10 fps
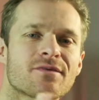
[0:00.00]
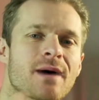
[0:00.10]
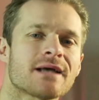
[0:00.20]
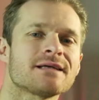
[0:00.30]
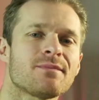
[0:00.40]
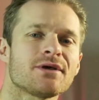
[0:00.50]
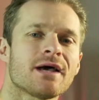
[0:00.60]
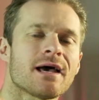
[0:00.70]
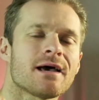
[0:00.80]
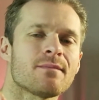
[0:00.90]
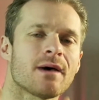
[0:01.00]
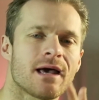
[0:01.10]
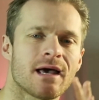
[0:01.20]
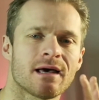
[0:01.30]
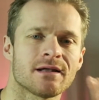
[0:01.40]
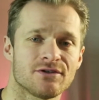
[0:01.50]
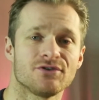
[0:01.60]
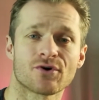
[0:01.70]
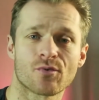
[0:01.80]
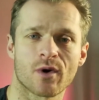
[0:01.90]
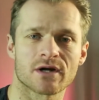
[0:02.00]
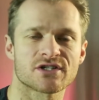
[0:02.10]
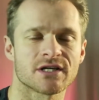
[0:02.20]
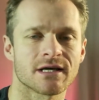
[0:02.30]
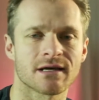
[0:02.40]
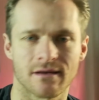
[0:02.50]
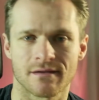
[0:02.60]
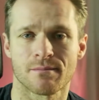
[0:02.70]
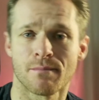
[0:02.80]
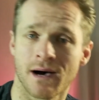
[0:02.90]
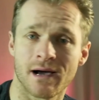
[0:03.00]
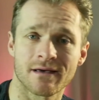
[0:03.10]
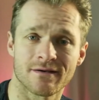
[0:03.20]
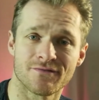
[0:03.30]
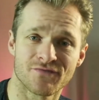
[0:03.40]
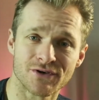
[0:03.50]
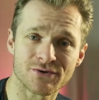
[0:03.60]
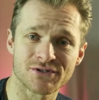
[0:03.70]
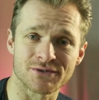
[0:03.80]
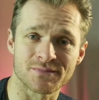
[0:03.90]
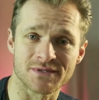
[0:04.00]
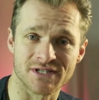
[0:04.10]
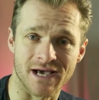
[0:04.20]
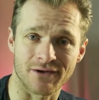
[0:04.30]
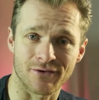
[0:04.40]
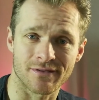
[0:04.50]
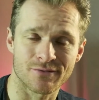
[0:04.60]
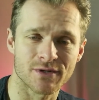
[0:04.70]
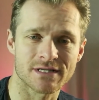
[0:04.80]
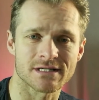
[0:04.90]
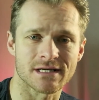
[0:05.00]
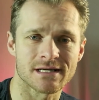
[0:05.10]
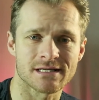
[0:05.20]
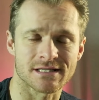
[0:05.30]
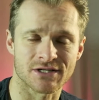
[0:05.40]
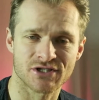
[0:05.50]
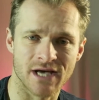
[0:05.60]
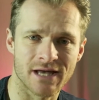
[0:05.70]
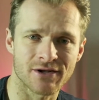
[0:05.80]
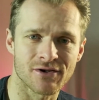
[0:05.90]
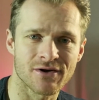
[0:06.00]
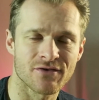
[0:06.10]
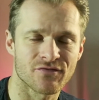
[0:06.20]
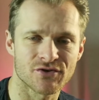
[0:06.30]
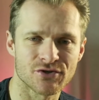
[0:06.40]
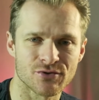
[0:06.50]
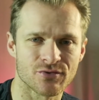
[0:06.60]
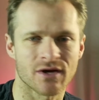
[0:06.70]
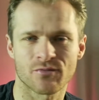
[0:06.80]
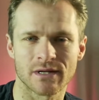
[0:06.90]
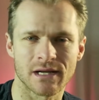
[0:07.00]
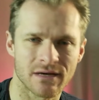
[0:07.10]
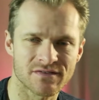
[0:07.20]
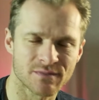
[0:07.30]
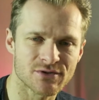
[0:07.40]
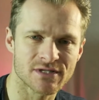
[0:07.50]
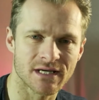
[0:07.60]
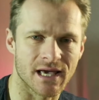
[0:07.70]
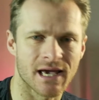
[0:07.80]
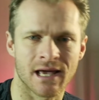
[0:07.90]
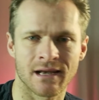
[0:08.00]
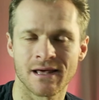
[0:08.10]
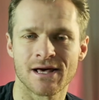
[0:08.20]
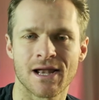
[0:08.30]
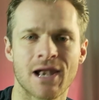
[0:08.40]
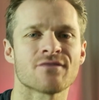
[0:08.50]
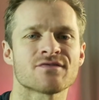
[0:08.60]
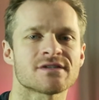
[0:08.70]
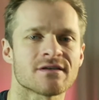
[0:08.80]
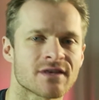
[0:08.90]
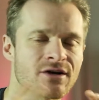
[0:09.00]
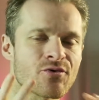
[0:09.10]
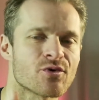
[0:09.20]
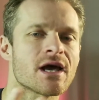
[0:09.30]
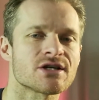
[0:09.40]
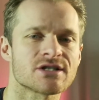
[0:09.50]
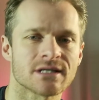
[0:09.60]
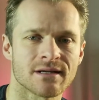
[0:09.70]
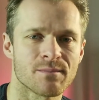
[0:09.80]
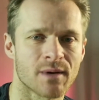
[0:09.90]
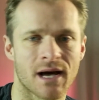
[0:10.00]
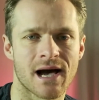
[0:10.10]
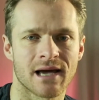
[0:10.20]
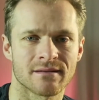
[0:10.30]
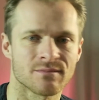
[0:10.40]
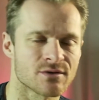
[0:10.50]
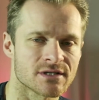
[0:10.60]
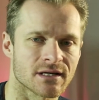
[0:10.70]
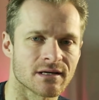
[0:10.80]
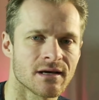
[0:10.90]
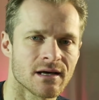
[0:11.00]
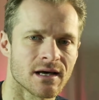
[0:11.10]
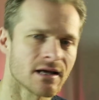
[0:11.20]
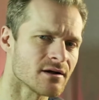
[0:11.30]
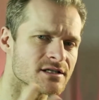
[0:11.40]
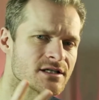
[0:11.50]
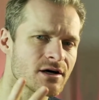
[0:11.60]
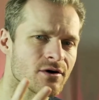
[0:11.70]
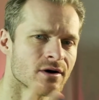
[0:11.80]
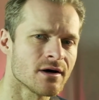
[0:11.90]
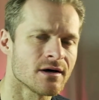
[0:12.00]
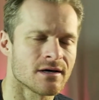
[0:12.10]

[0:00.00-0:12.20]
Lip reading: from IWM, and you're watching my YouTube channel, which is a channel for you that really loves music and loves the creation behind music. And also